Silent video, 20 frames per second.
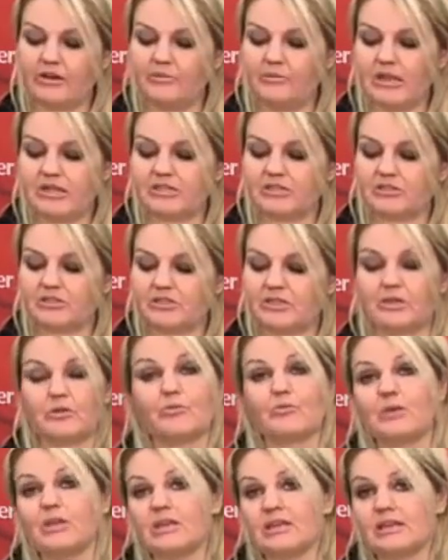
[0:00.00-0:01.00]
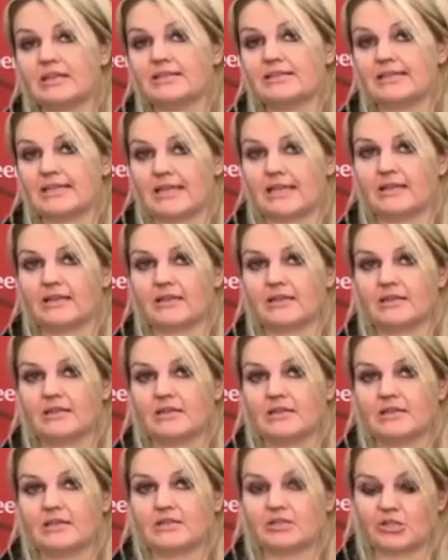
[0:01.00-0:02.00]
measures that we can take
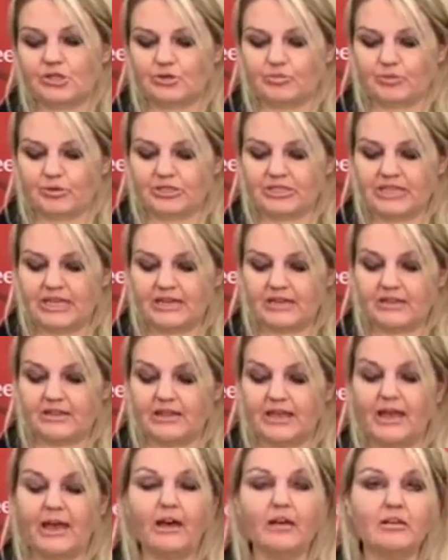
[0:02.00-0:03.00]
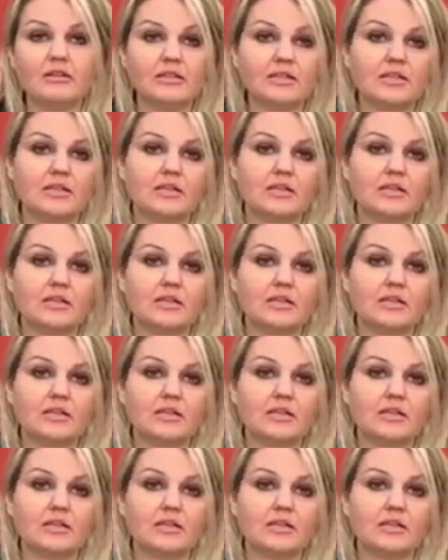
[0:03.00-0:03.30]
to protect the health,